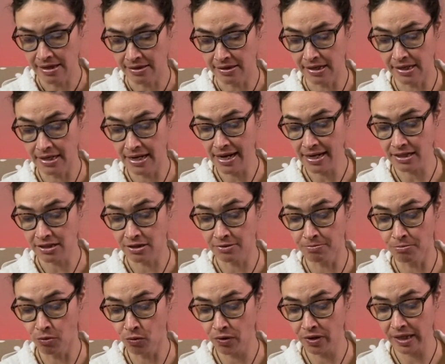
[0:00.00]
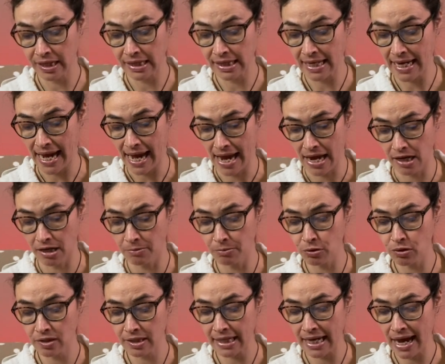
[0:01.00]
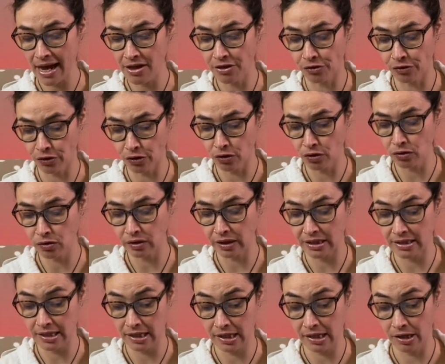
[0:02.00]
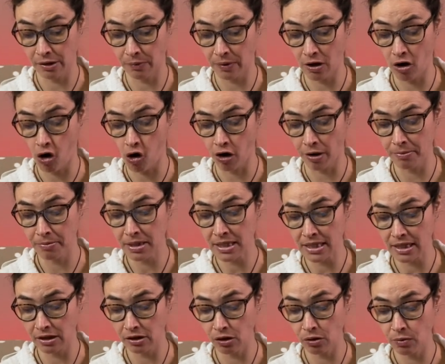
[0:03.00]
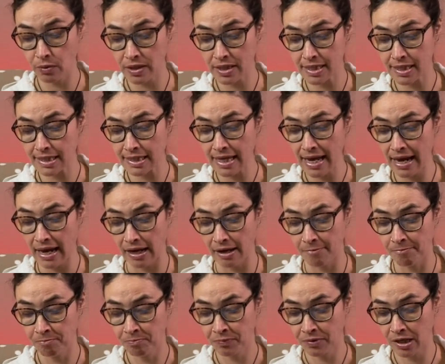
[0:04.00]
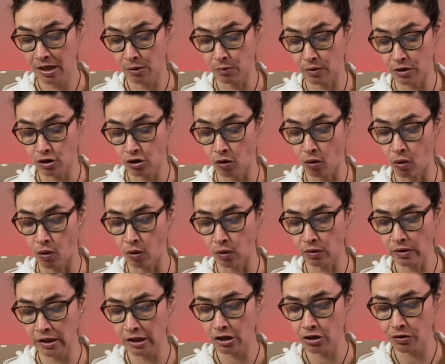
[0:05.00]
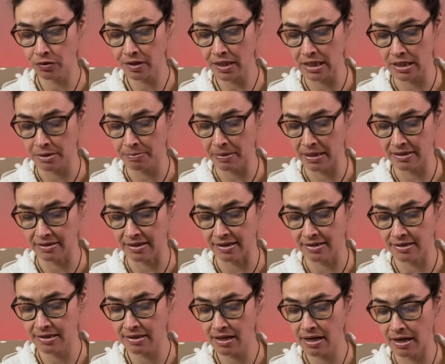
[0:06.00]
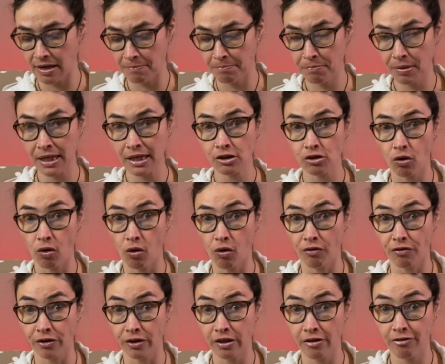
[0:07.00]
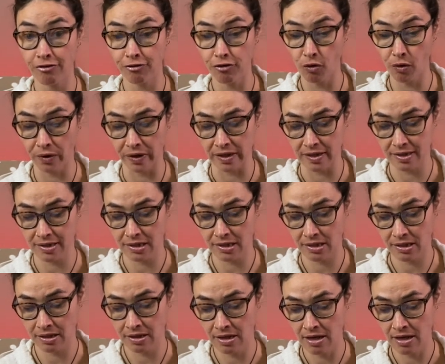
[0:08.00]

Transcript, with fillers: The next morning, the animals gathered early to hear what Armadillo would say. It was cold and crisp as the sun peeked over the forest.